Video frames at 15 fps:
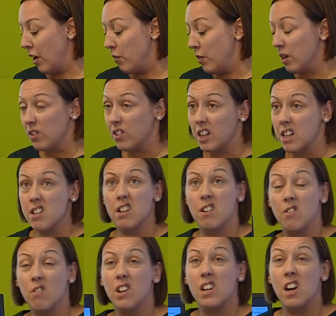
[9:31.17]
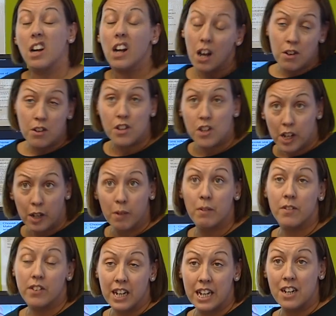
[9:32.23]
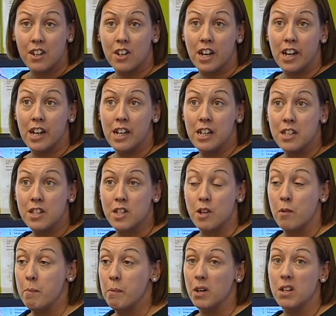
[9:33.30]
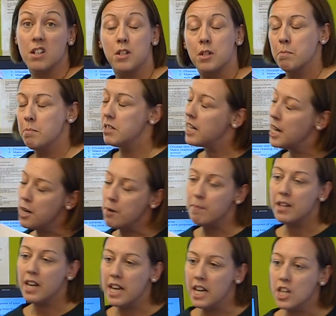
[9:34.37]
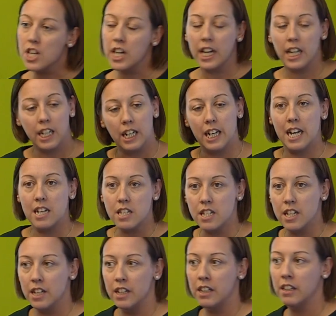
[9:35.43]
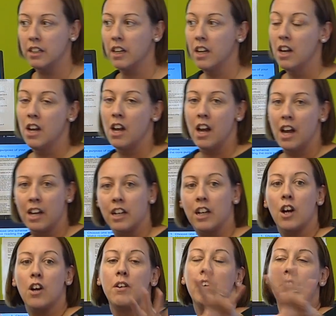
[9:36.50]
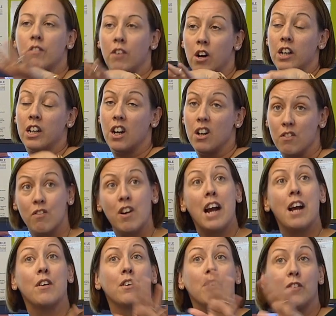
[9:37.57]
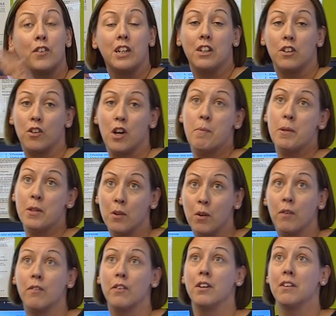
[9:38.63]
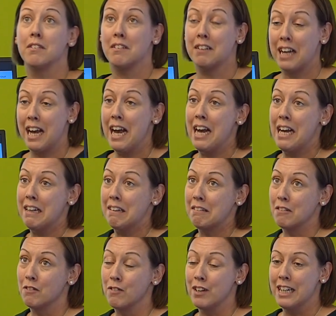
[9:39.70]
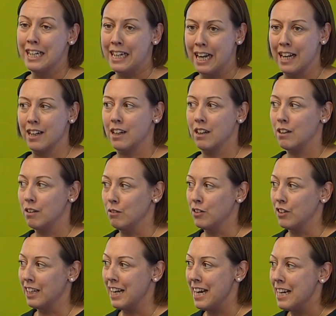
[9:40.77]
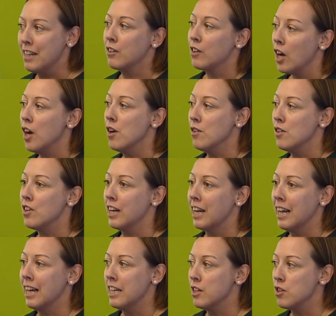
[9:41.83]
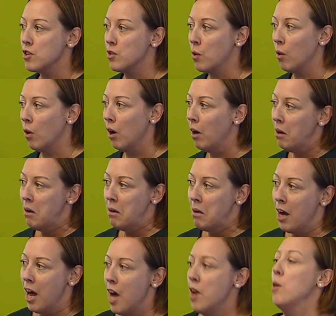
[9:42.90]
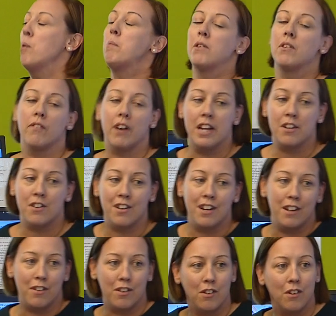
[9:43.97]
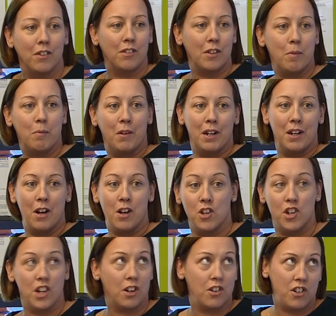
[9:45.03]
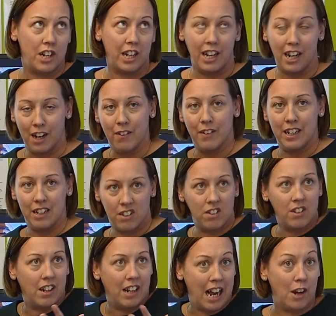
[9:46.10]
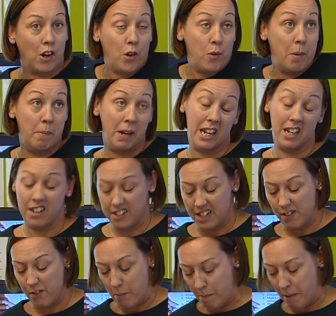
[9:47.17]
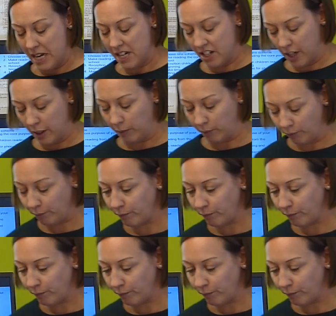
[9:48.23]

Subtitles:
We also do coaching with teachers, so we might do some team teaching in the lesson, and I go round the phonics group as often as I can to really get that culture that it is coaching and it's not an observation, it's not someone judging you, it's how can we make this even better.